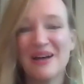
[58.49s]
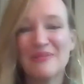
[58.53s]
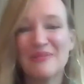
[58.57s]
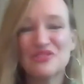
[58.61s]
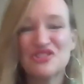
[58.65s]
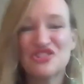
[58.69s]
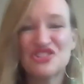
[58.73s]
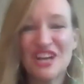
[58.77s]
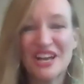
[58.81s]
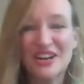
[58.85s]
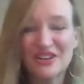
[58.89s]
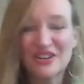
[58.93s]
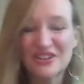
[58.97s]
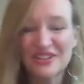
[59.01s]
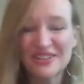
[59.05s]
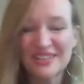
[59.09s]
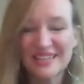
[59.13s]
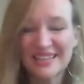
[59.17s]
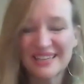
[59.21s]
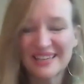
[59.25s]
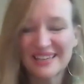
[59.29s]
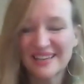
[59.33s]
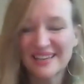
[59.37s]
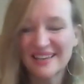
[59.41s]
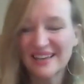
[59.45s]

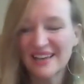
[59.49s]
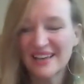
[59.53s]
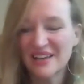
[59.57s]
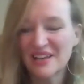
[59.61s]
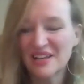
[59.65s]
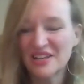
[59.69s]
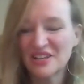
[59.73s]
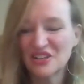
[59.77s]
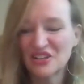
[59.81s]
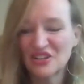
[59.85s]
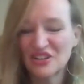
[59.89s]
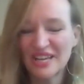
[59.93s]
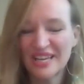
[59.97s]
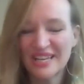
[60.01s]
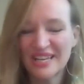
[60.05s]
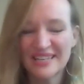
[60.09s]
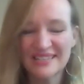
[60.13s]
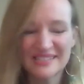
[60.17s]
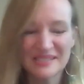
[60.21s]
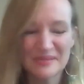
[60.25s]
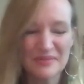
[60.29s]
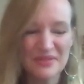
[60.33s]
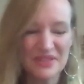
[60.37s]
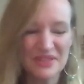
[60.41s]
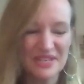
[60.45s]
Generally, in looking at
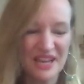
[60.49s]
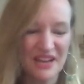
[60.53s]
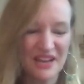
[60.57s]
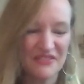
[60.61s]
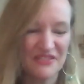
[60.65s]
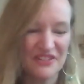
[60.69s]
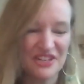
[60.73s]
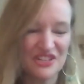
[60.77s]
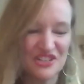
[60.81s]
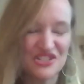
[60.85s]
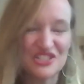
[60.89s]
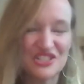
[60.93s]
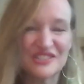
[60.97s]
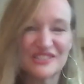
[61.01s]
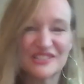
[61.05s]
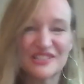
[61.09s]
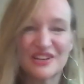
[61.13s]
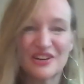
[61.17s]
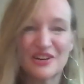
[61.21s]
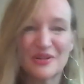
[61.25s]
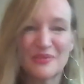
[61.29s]
some of the definitions that are